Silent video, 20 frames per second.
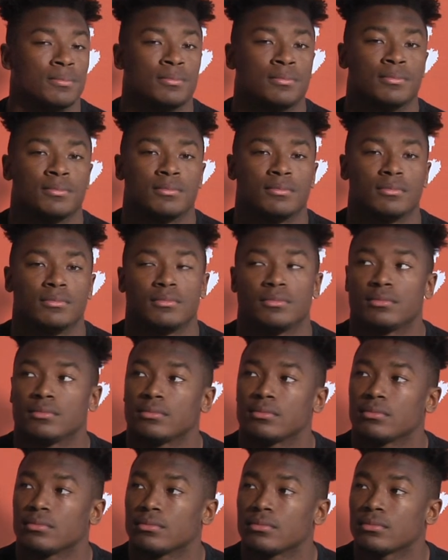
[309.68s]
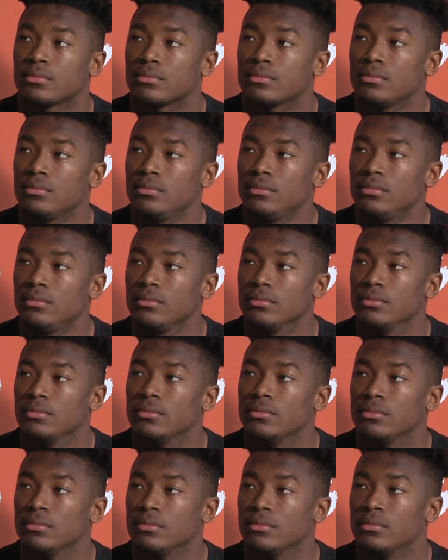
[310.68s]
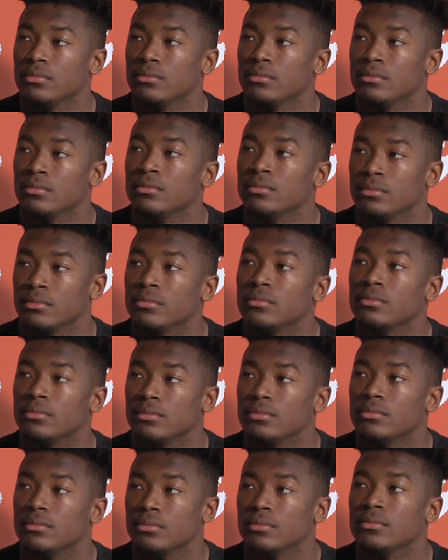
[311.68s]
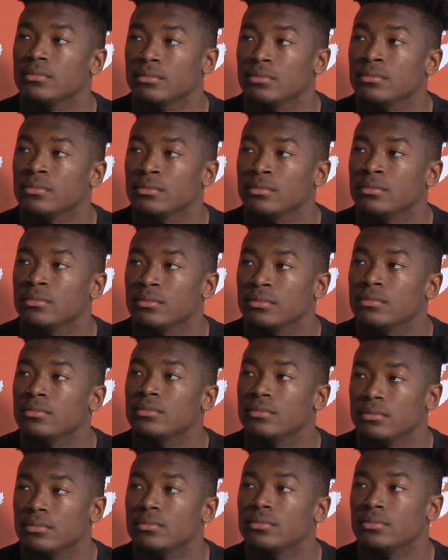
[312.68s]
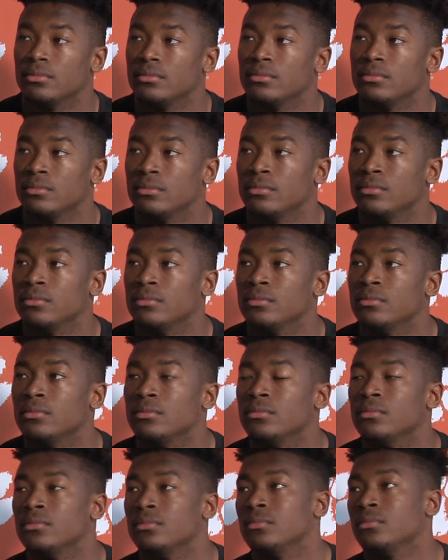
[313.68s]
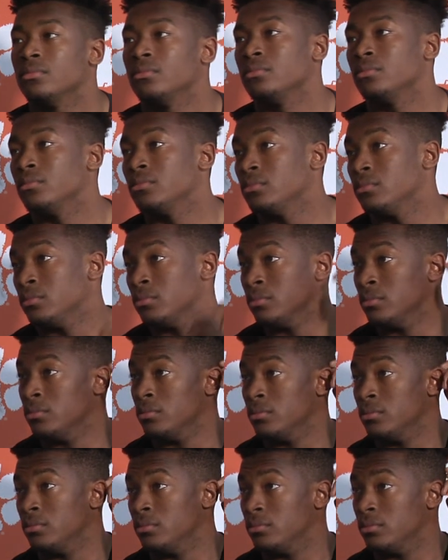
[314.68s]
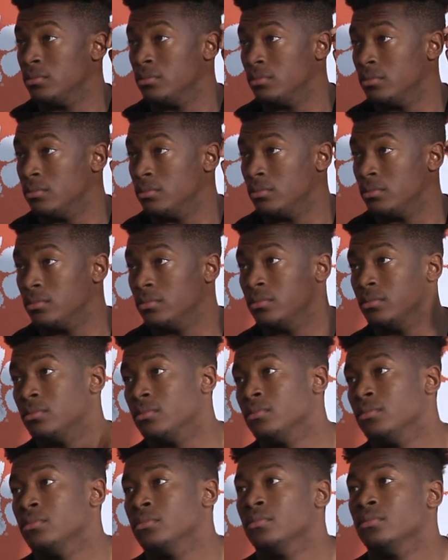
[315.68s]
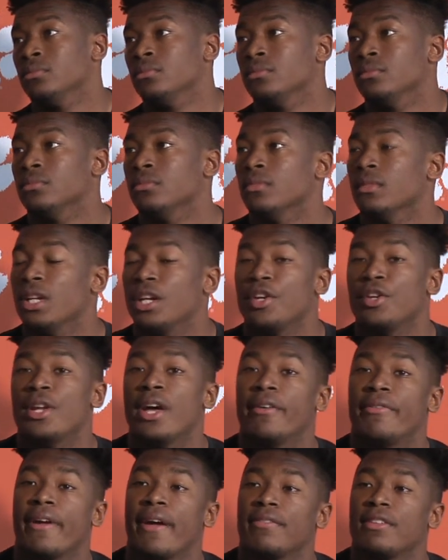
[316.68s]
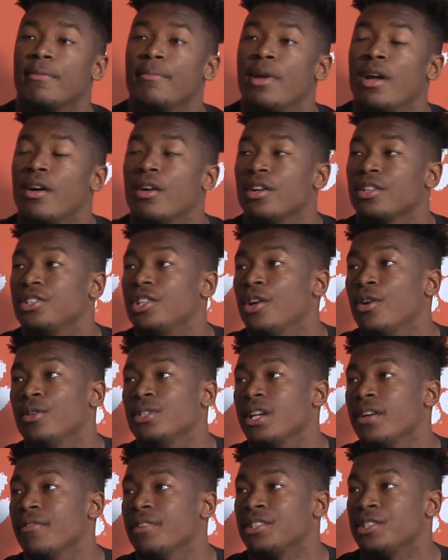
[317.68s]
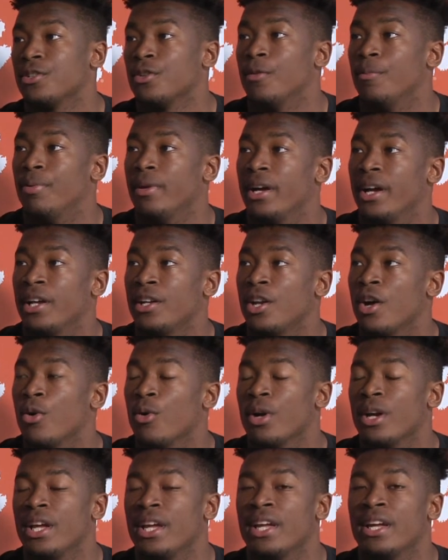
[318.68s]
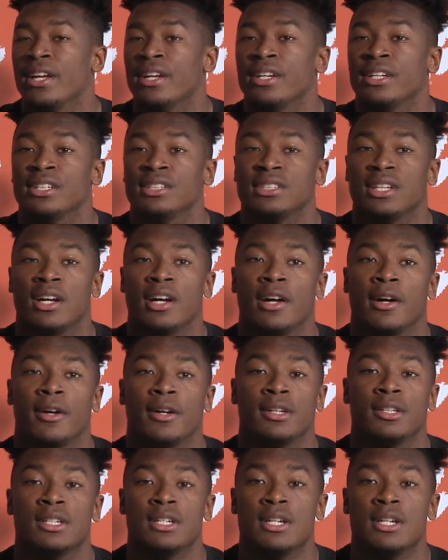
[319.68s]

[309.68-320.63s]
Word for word: This is another quarterback that can't let him out of the pocket. If he does, he can take it. What kind of challenge does he present? You definitely have to be on your toes every single play, know where he is. Uh,